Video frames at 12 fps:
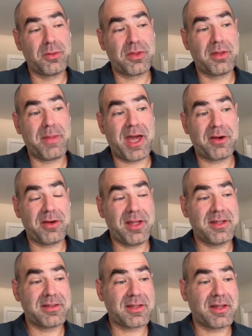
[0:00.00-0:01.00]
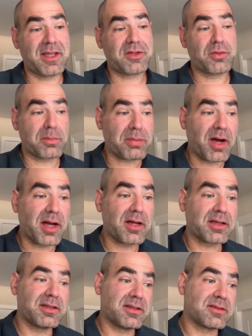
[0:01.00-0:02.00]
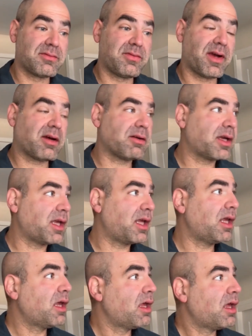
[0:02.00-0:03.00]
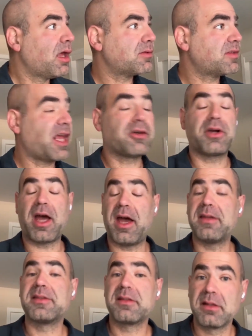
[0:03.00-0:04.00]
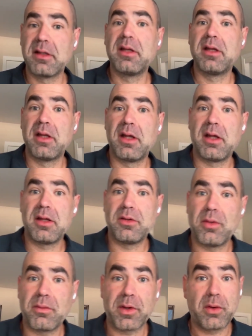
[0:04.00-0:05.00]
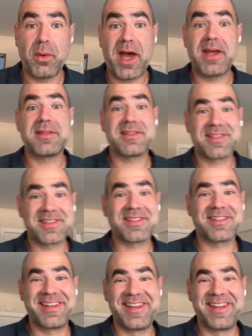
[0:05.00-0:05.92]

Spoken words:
Truth of the matter is, unless your product is very standardized, your requests